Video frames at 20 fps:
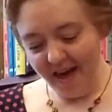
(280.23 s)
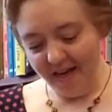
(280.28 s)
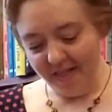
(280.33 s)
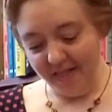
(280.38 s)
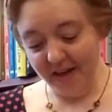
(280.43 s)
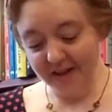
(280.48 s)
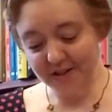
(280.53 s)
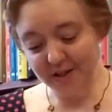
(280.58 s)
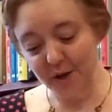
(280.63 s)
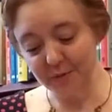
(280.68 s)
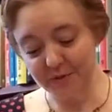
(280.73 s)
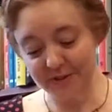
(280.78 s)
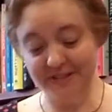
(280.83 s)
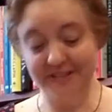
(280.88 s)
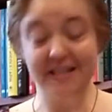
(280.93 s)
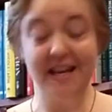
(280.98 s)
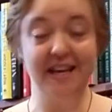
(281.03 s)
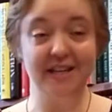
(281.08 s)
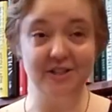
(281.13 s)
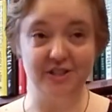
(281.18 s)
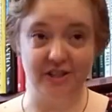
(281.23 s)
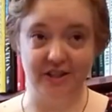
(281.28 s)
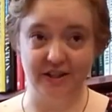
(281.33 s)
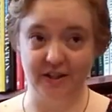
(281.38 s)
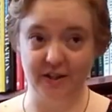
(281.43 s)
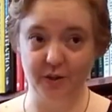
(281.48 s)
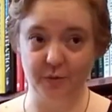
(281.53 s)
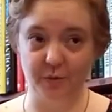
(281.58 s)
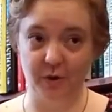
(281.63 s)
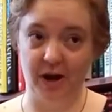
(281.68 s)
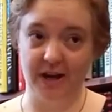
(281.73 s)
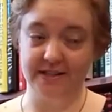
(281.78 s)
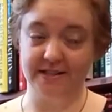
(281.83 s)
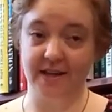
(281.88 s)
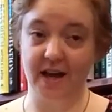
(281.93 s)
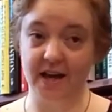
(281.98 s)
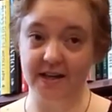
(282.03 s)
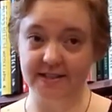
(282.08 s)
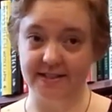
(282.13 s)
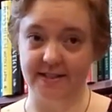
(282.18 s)
thus upstaging the bride's
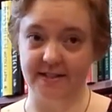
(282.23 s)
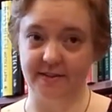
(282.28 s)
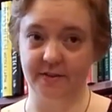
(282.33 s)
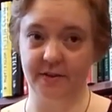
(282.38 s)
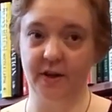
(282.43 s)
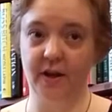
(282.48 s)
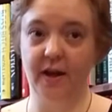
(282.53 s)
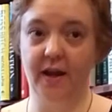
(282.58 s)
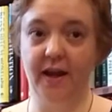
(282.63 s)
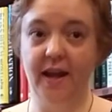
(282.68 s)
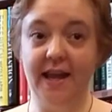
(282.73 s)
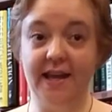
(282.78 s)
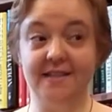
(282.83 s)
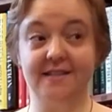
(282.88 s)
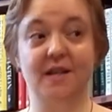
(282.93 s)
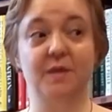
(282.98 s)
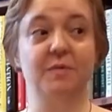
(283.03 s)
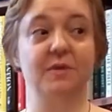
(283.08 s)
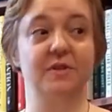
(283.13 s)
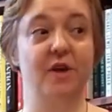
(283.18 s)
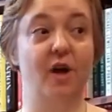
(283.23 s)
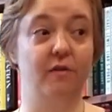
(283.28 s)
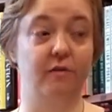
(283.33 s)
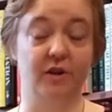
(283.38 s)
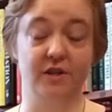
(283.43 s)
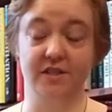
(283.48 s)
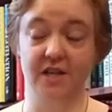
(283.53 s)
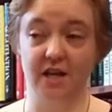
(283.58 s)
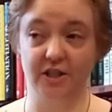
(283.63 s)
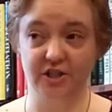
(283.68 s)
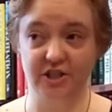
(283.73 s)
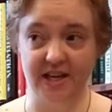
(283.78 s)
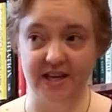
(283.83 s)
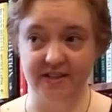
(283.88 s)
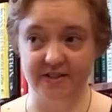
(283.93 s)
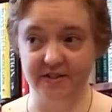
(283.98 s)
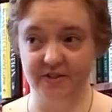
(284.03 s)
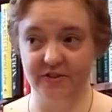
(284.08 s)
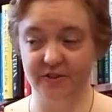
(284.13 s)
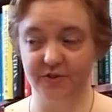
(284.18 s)
cousin. His name is Álvar
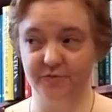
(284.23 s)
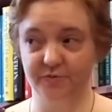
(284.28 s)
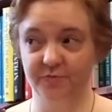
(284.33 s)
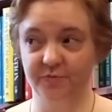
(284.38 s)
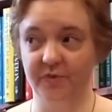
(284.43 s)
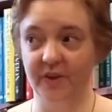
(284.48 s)
Sánchez.